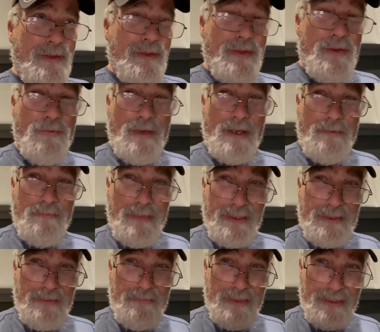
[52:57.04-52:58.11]
You want me
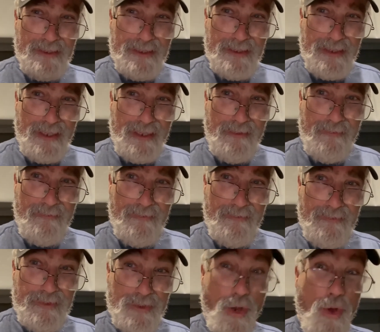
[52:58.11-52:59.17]
to be safe,
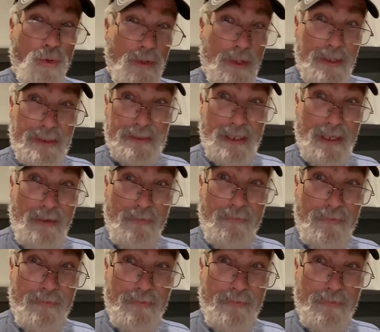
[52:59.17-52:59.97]
totally safe.